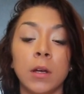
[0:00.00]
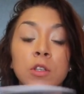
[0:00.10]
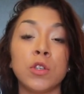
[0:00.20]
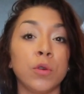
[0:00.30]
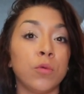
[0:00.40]

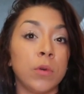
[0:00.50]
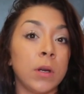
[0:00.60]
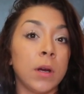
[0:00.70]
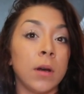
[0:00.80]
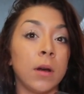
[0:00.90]

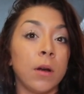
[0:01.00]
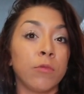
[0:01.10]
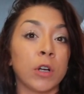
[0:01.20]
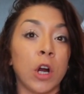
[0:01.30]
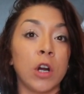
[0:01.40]
soon
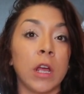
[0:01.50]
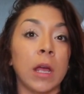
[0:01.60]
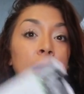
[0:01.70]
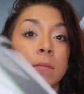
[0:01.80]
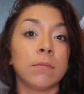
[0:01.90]

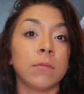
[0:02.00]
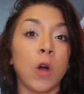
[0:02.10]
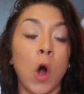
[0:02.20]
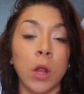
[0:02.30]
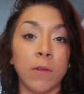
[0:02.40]
regarding
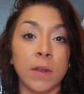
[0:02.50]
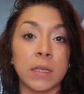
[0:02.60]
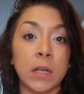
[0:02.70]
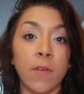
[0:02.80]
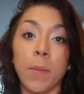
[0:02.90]
all of
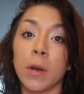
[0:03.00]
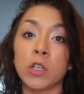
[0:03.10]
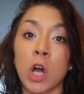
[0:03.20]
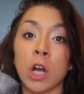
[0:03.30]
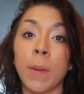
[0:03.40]
this stuff I'm gonna
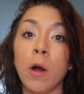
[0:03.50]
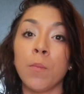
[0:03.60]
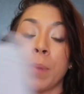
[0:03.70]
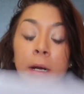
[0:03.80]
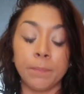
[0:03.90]
talk
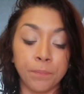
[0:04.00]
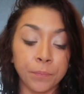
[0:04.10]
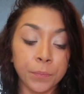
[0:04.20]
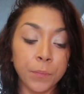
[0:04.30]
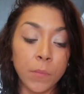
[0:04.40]
about, but
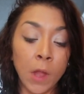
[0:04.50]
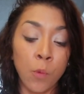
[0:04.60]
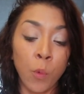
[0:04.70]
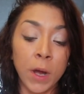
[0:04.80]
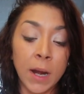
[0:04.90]

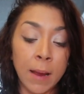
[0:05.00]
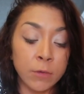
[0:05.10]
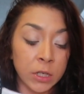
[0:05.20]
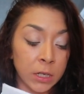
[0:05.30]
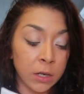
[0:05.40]
what I'm
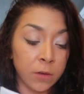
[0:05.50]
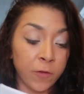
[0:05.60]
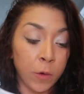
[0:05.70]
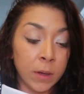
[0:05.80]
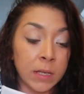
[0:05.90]
just gonna
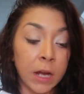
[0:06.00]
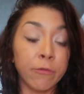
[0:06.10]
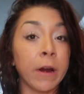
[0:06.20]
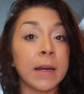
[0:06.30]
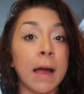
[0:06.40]
focus
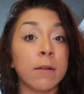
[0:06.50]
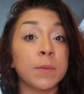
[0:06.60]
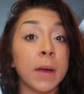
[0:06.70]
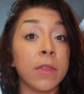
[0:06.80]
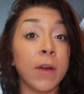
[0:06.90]
on right now is
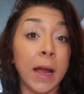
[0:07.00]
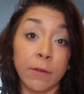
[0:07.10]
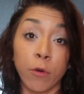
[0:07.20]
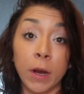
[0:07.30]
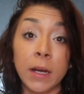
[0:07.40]
my
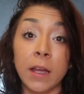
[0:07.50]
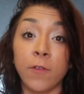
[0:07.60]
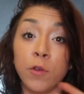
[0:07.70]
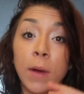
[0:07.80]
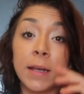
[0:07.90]
thyroid.
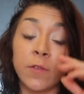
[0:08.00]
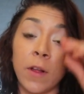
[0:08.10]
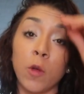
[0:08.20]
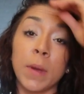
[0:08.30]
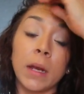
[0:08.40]
If you guys
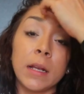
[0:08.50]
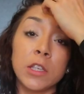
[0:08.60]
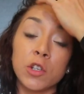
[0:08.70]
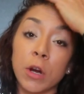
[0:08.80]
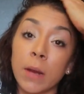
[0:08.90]
follow me on
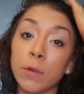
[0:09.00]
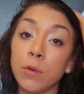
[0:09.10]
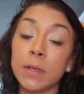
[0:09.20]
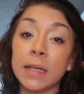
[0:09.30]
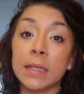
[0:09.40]
Instagram,
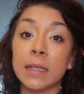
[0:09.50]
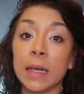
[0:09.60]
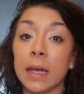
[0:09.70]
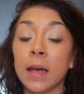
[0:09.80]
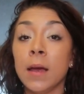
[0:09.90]
you did
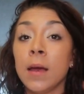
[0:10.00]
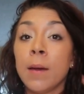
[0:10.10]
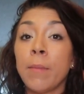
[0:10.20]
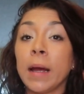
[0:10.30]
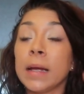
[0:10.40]
see
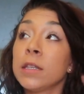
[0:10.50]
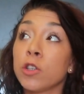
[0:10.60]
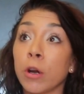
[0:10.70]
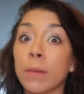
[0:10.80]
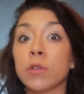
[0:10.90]
my
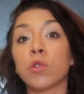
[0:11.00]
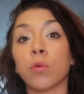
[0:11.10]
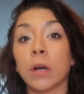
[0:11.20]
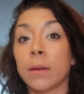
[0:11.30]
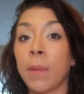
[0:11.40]
Instagram
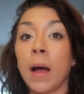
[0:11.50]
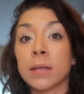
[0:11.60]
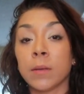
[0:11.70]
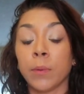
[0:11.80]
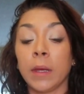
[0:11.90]
story
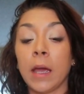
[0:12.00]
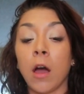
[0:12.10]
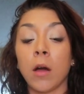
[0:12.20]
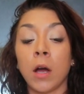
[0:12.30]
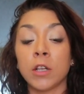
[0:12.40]
possibly
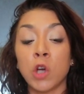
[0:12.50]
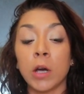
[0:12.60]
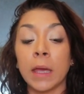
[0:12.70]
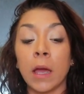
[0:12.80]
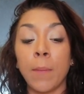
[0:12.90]
uh,
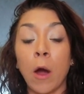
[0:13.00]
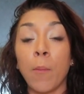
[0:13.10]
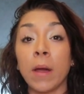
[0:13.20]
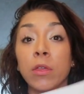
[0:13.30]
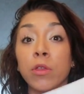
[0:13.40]
talking about my,